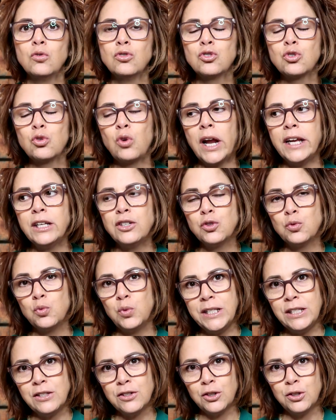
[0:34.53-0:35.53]
trying to
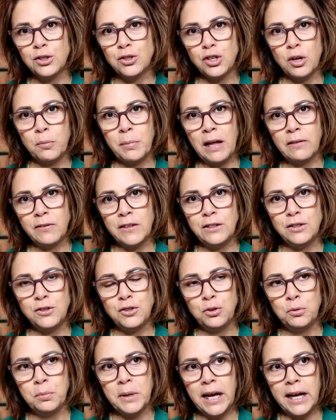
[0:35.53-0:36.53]
research about these
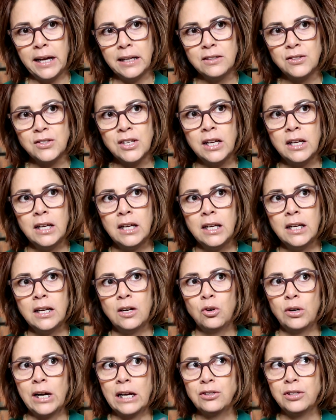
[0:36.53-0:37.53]
two bags,
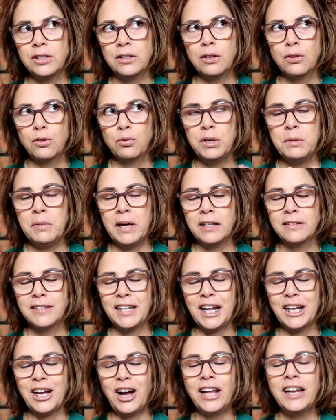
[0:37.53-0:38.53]
or actually the three bags
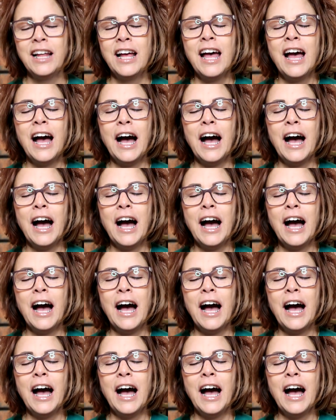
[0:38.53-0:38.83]
that I got,